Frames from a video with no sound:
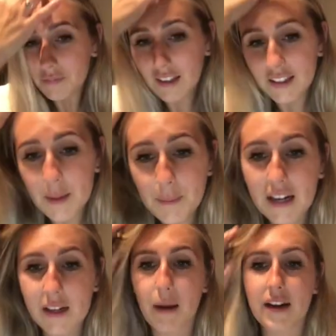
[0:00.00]
keep that
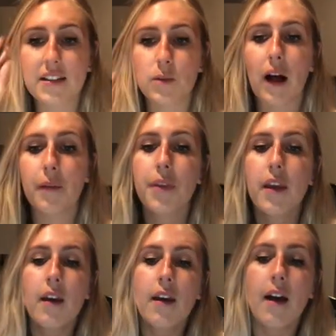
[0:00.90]
in mind as well.
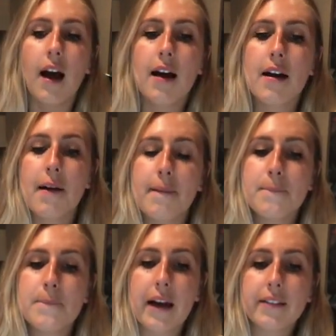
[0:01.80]

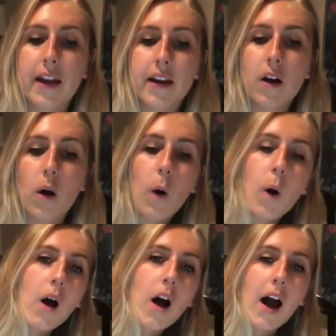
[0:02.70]
And then
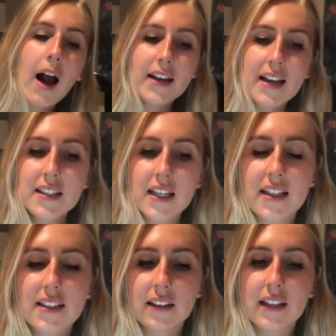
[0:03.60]
I guess like as
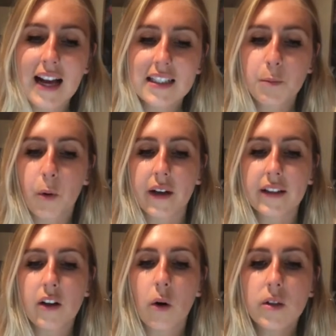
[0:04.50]
a last point,
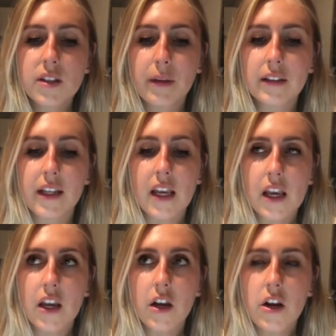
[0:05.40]
like
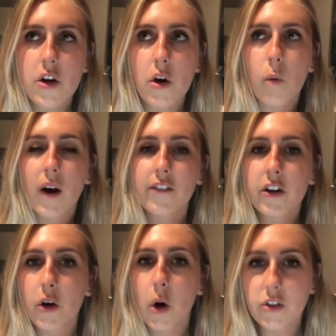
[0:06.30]
ultimately, wherever
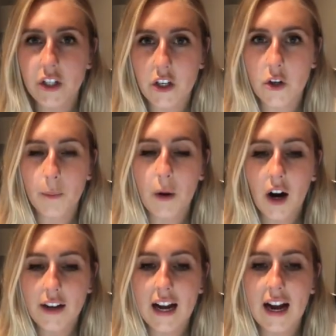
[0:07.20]
you're hosting your
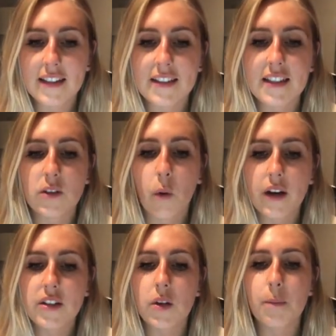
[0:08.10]
podcast is
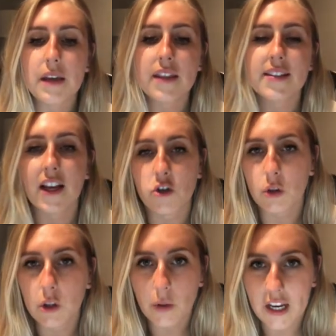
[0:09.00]
going to be the central
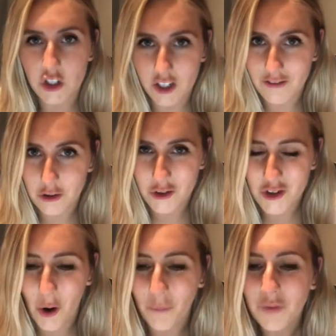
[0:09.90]
location of your
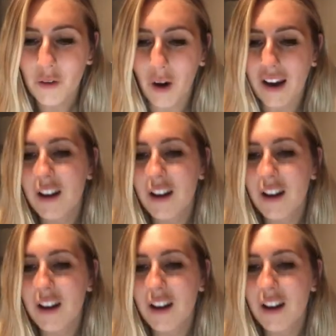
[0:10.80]
show, right?